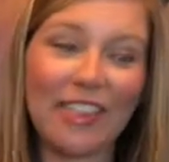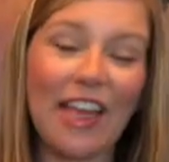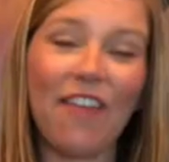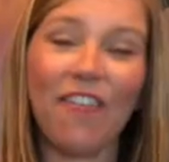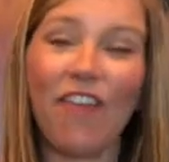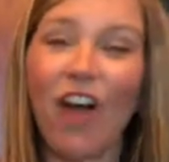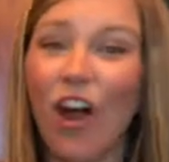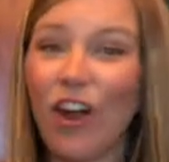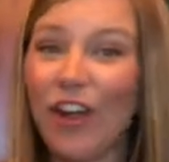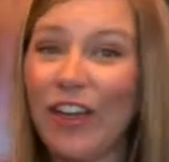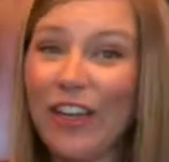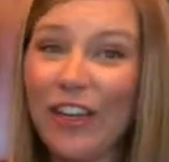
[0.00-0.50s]
I've
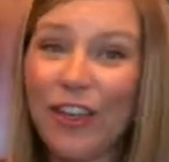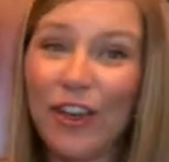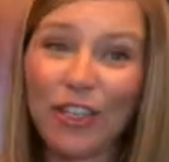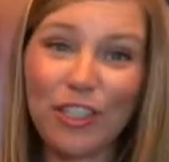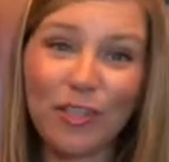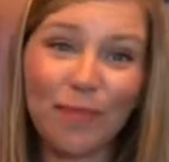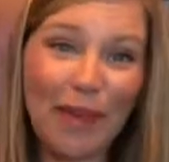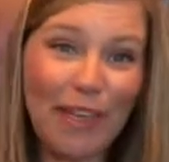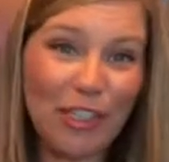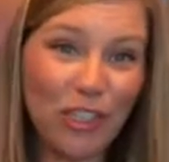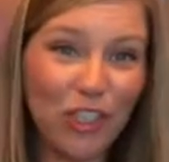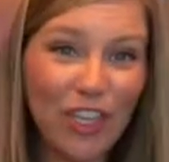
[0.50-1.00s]
already
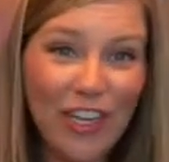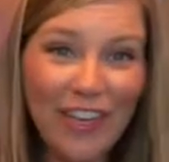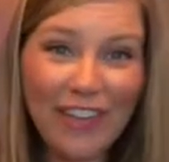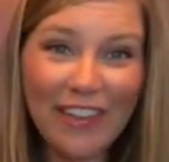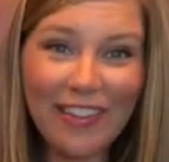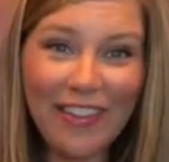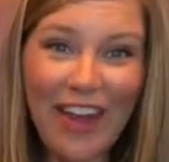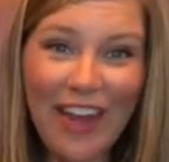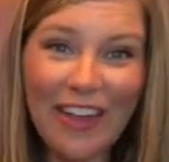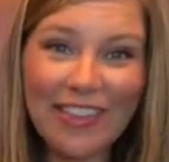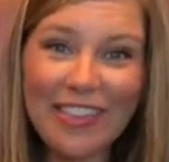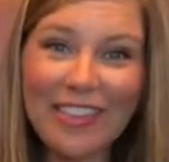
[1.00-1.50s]
cooked my chicken
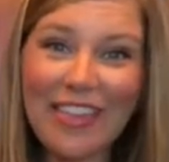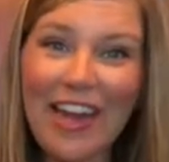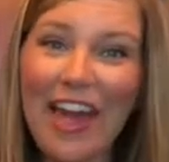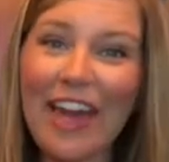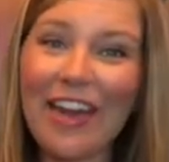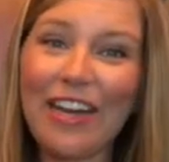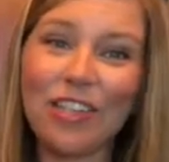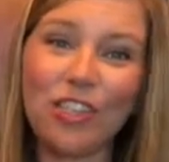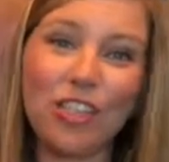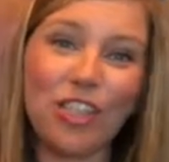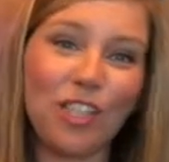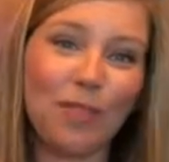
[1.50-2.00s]
last
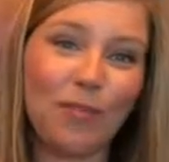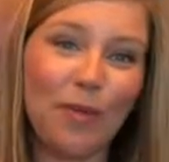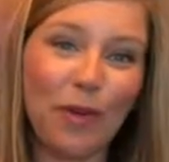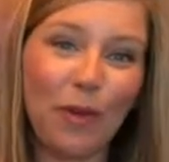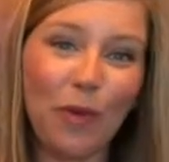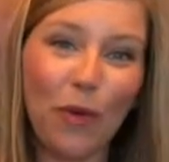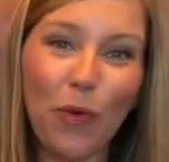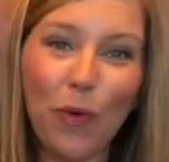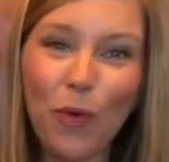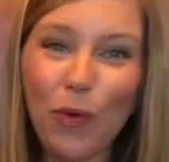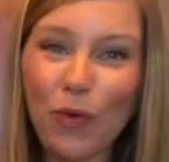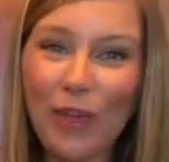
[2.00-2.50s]
night. It's just been
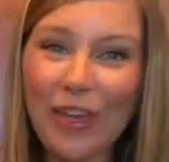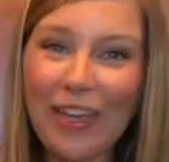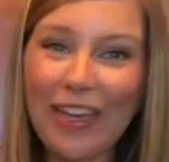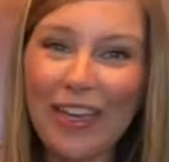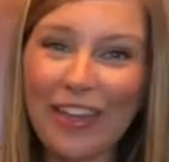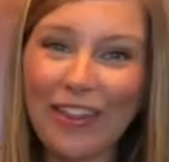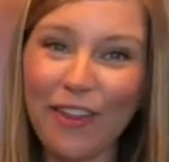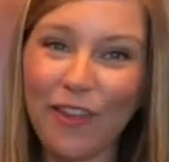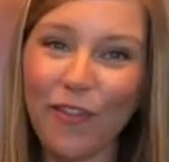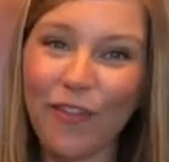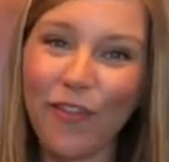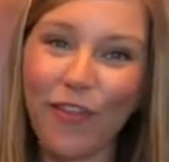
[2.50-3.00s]
cooling
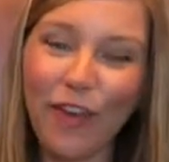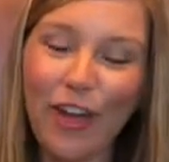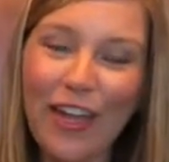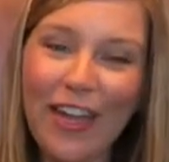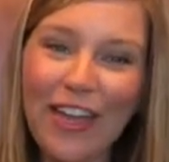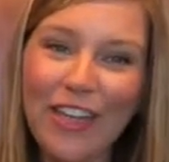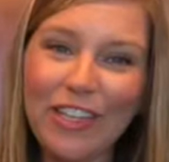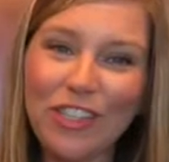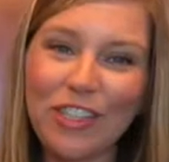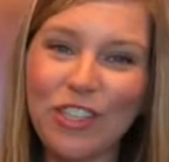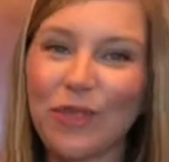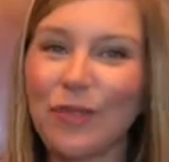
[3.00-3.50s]
in the
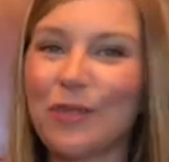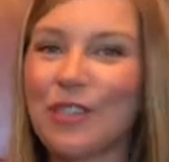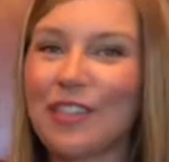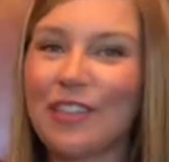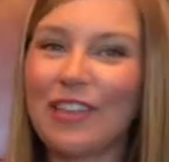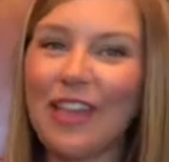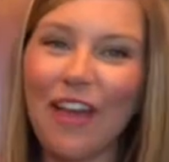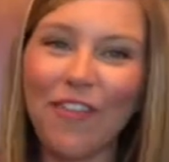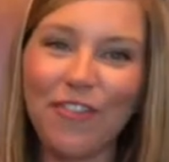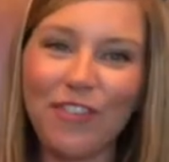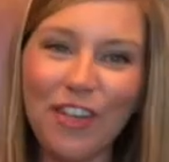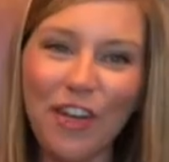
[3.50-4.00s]
fridge. It was
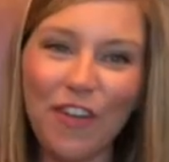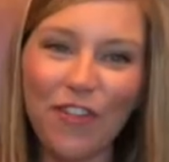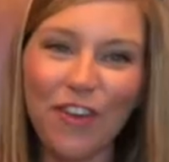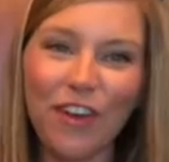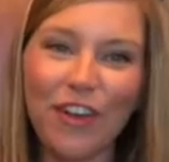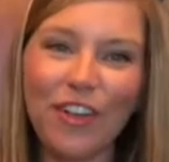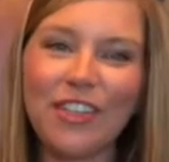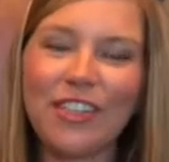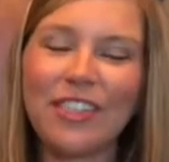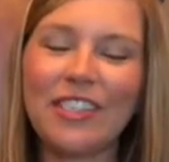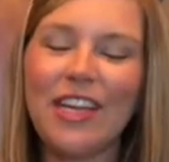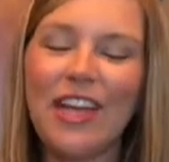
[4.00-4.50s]

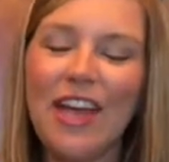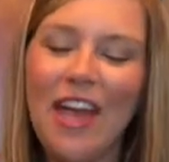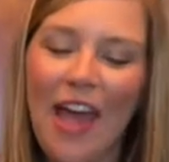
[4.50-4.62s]
leftovers.